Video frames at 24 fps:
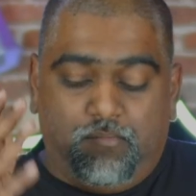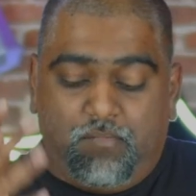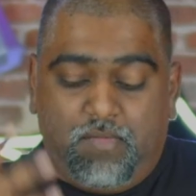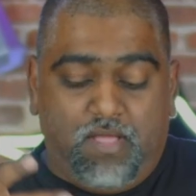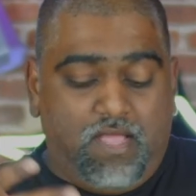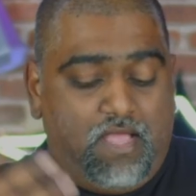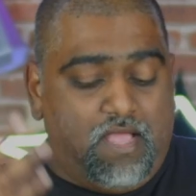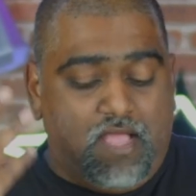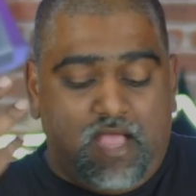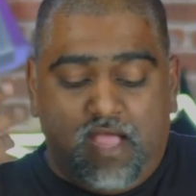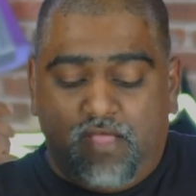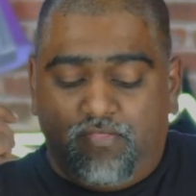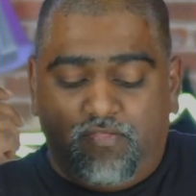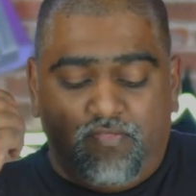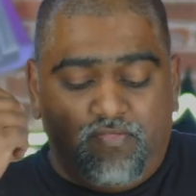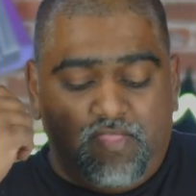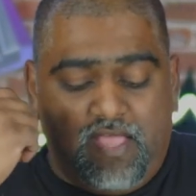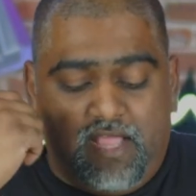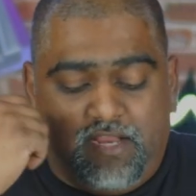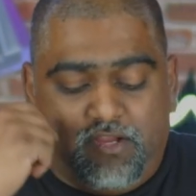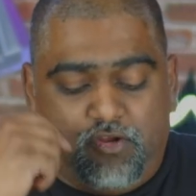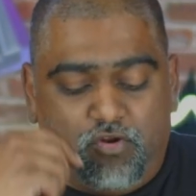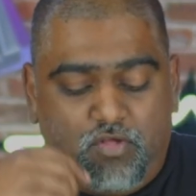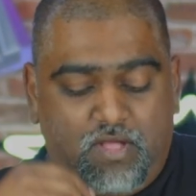Other than
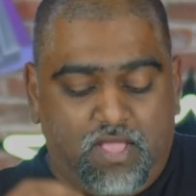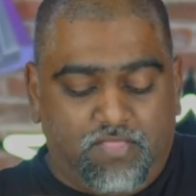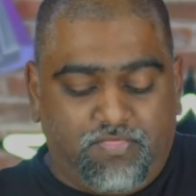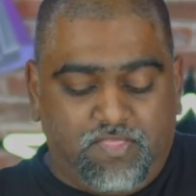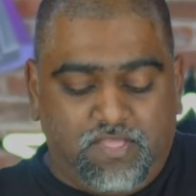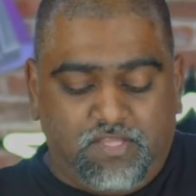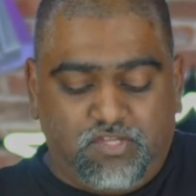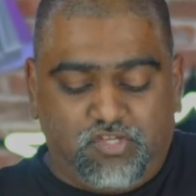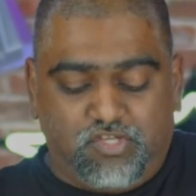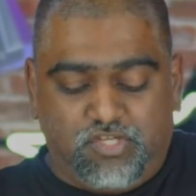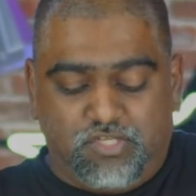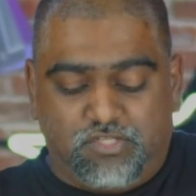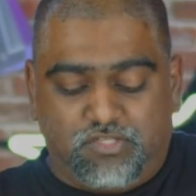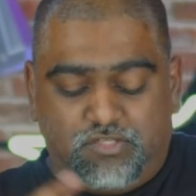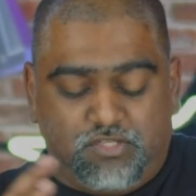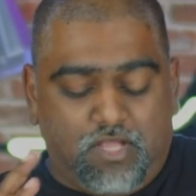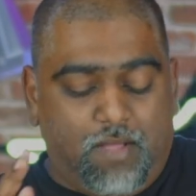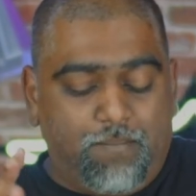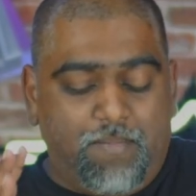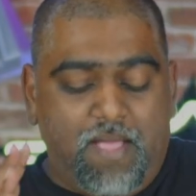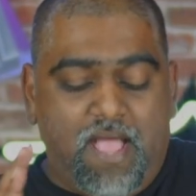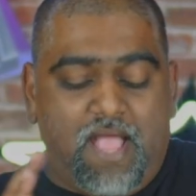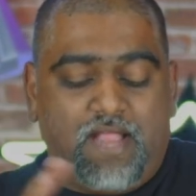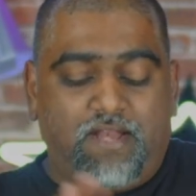that, you know, I think she's
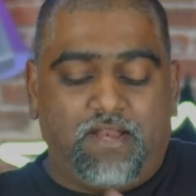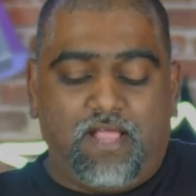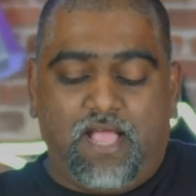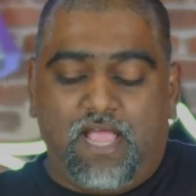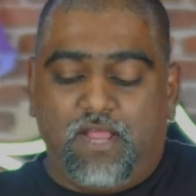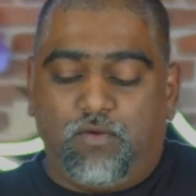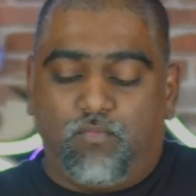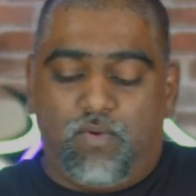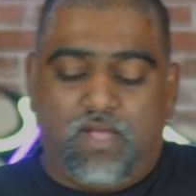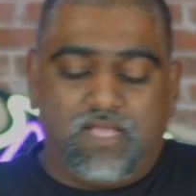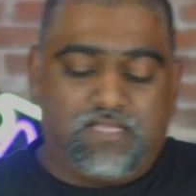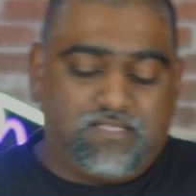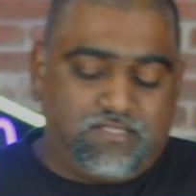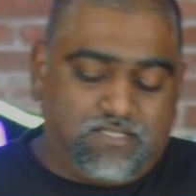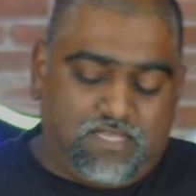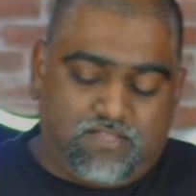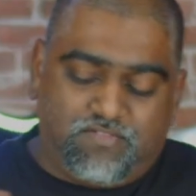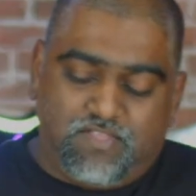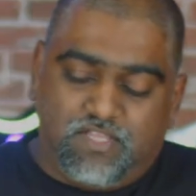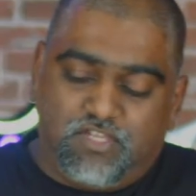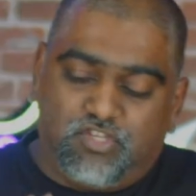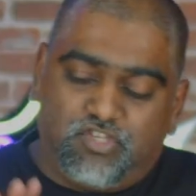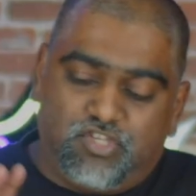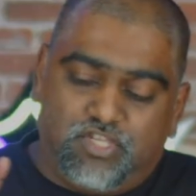not bad. Height-wise, I
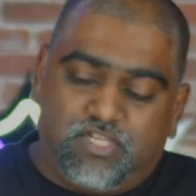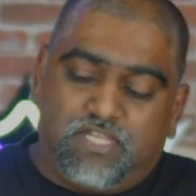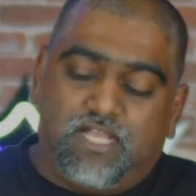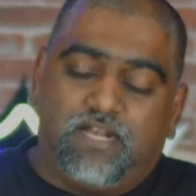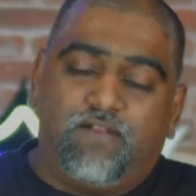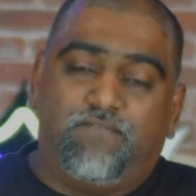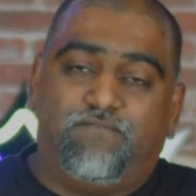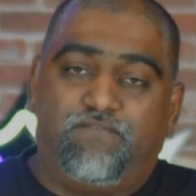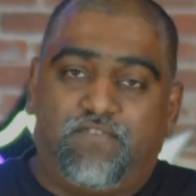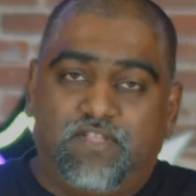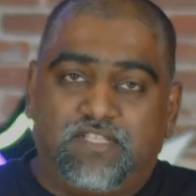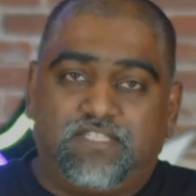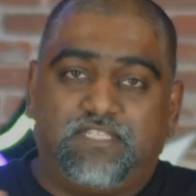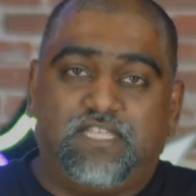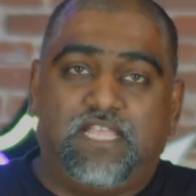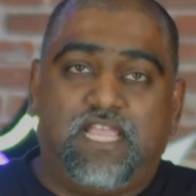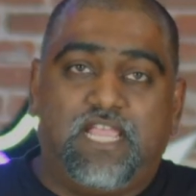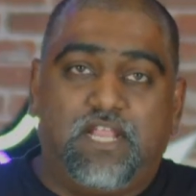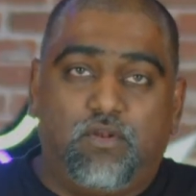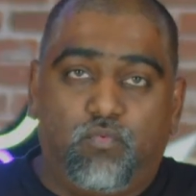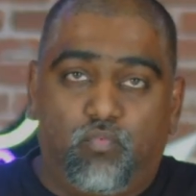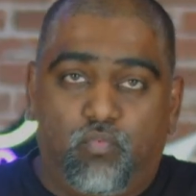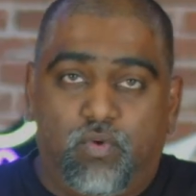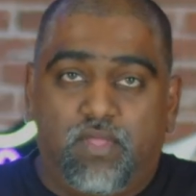think she kind of fits
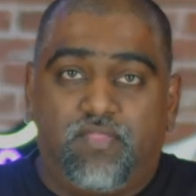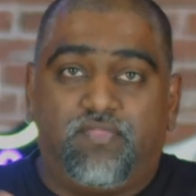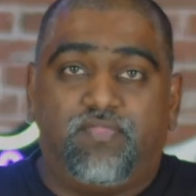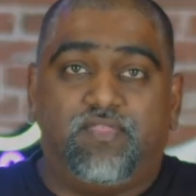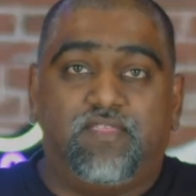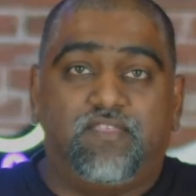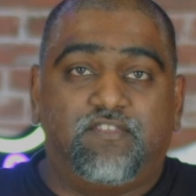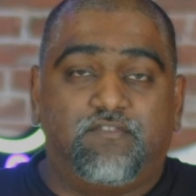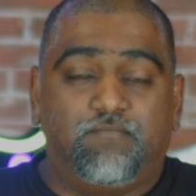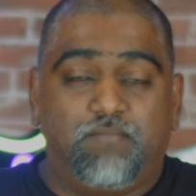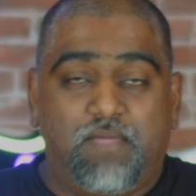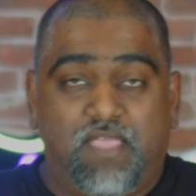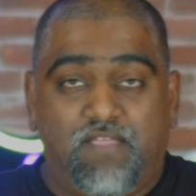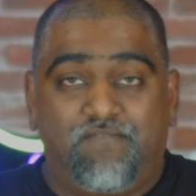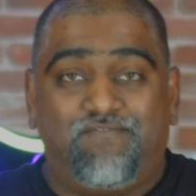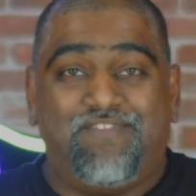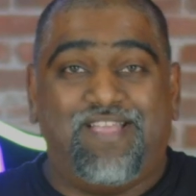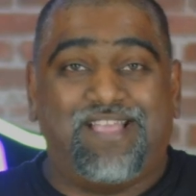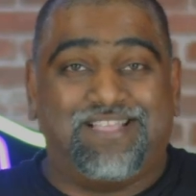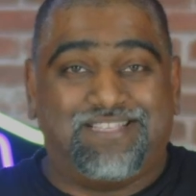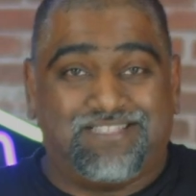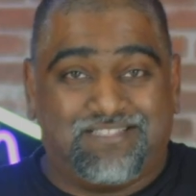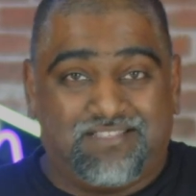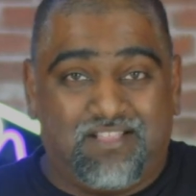in with this
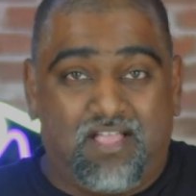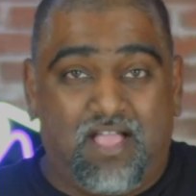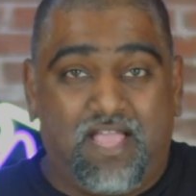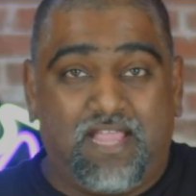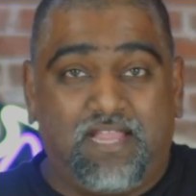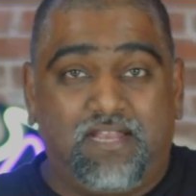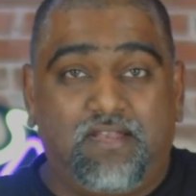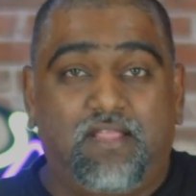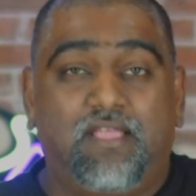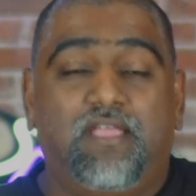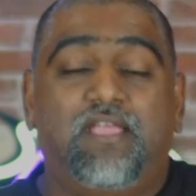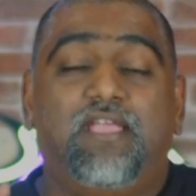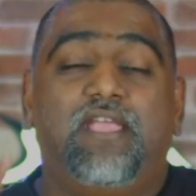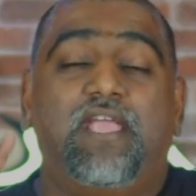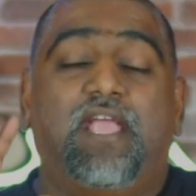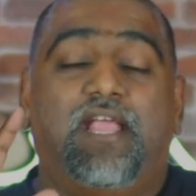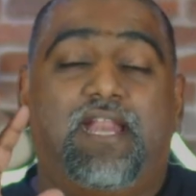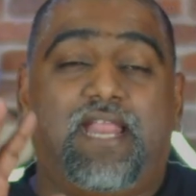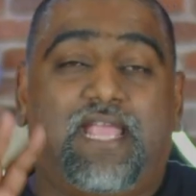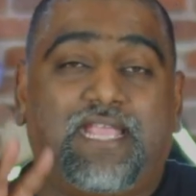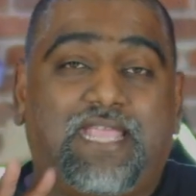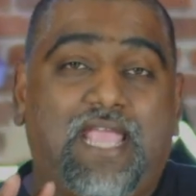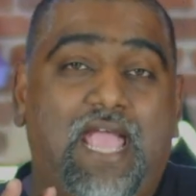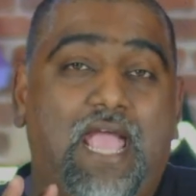MAFEX line,
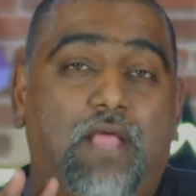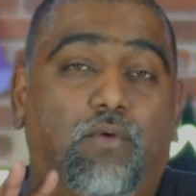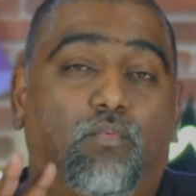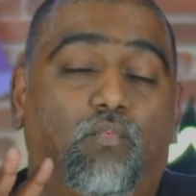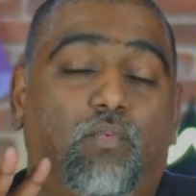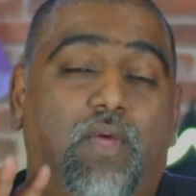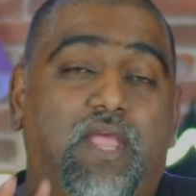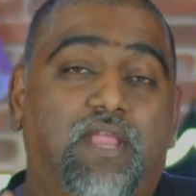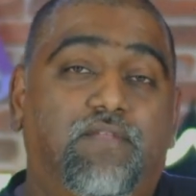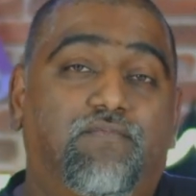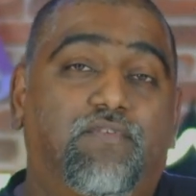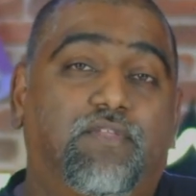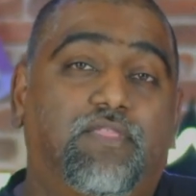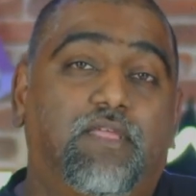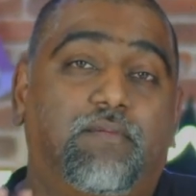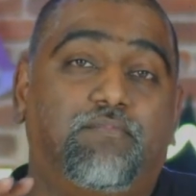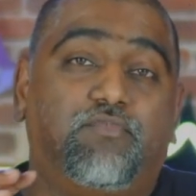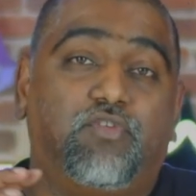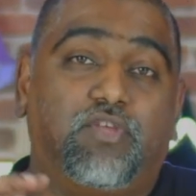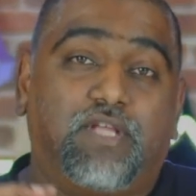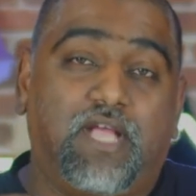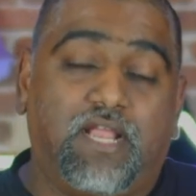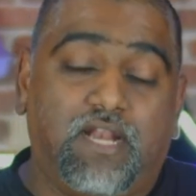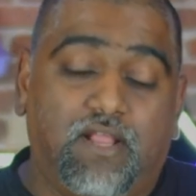and I can't wait for them
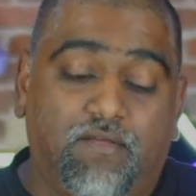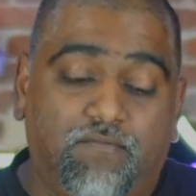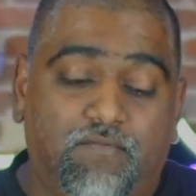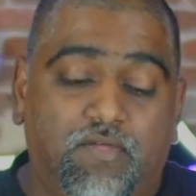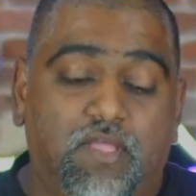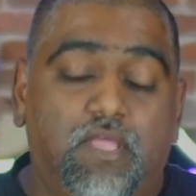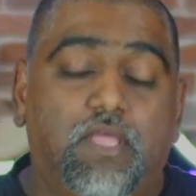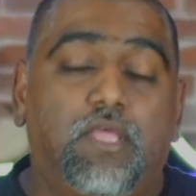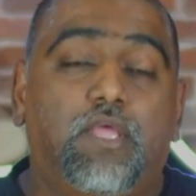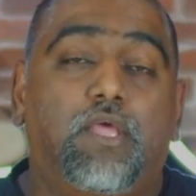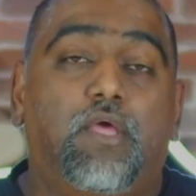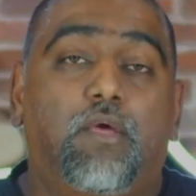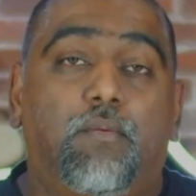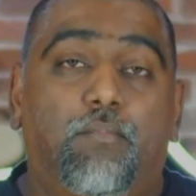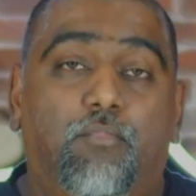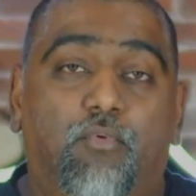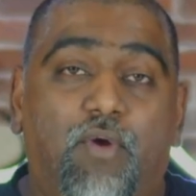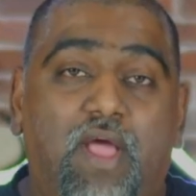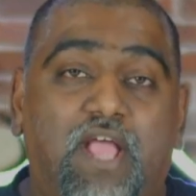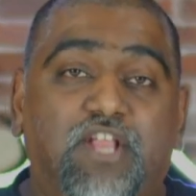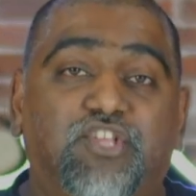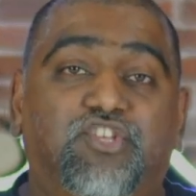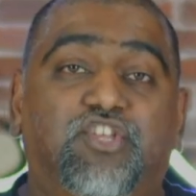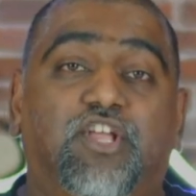to kind of
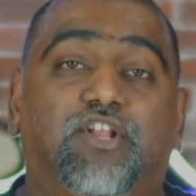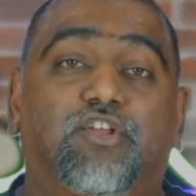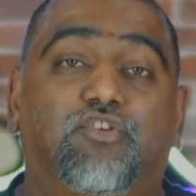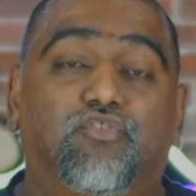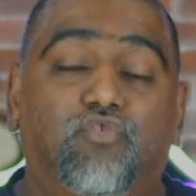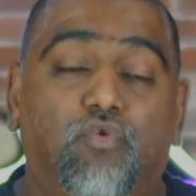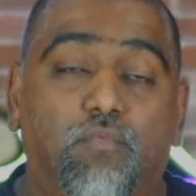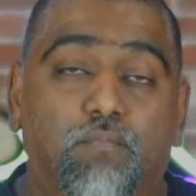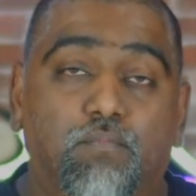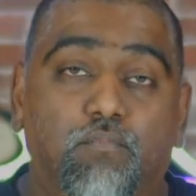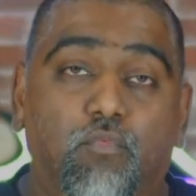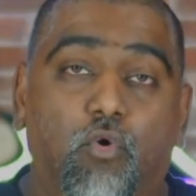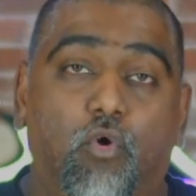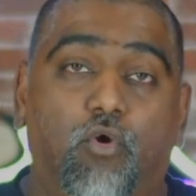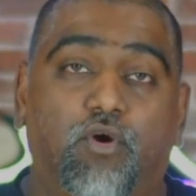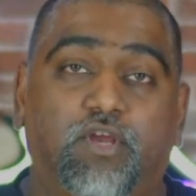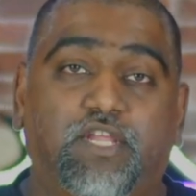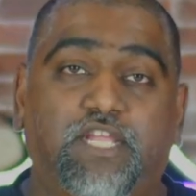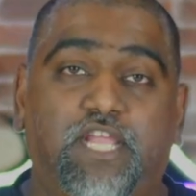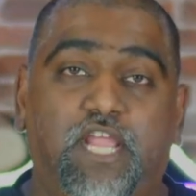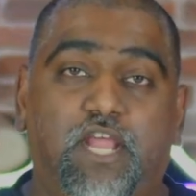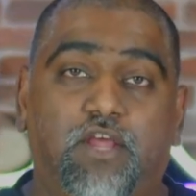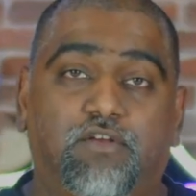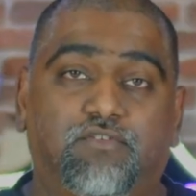branch out and do more
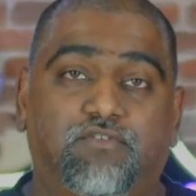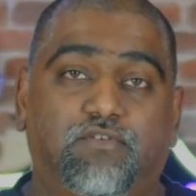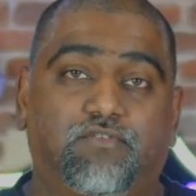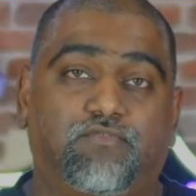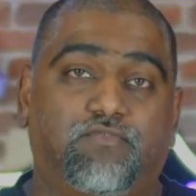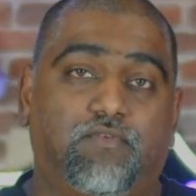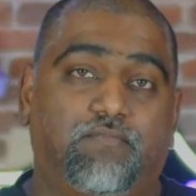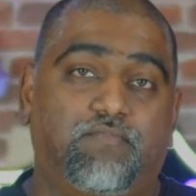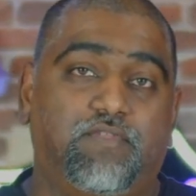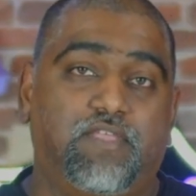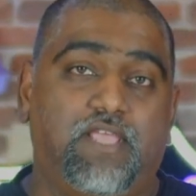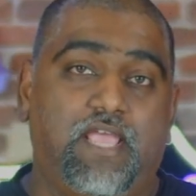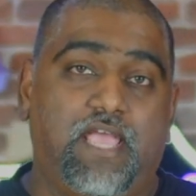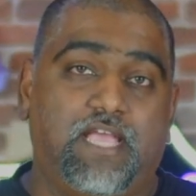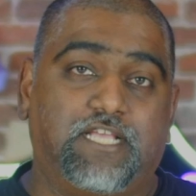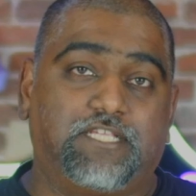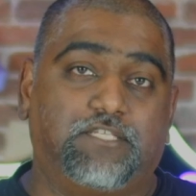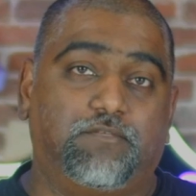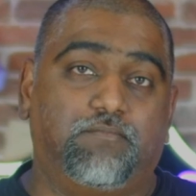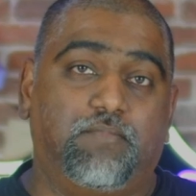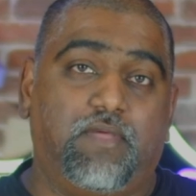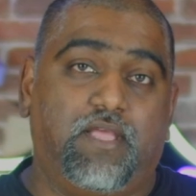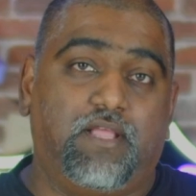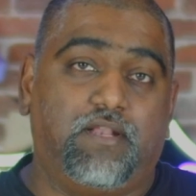characters from the
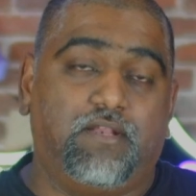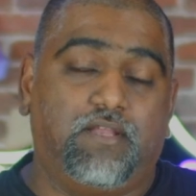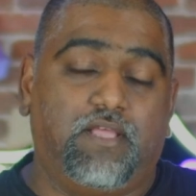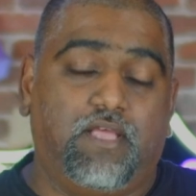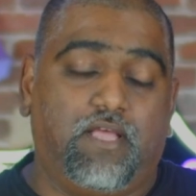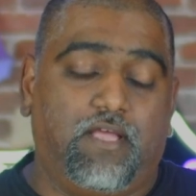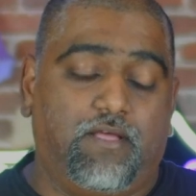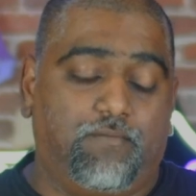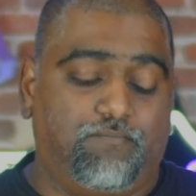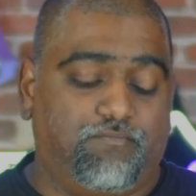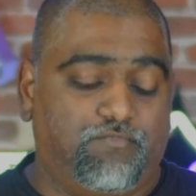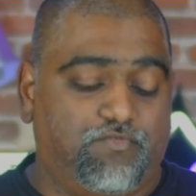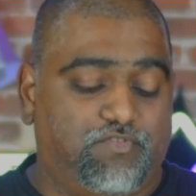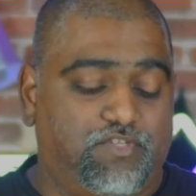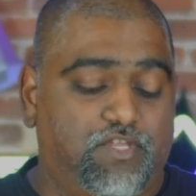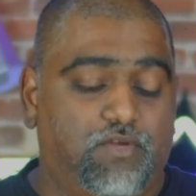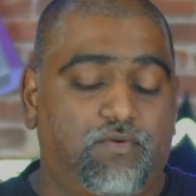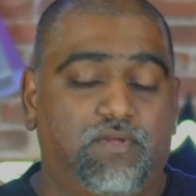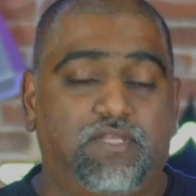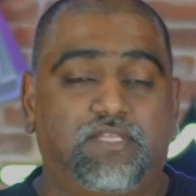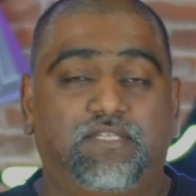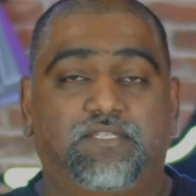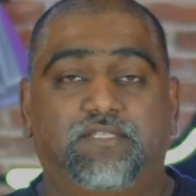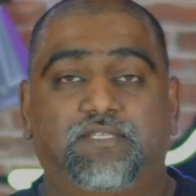X-Men
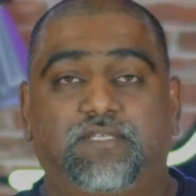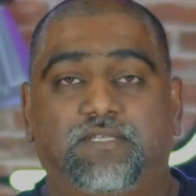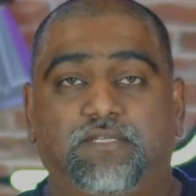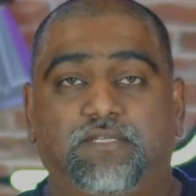series.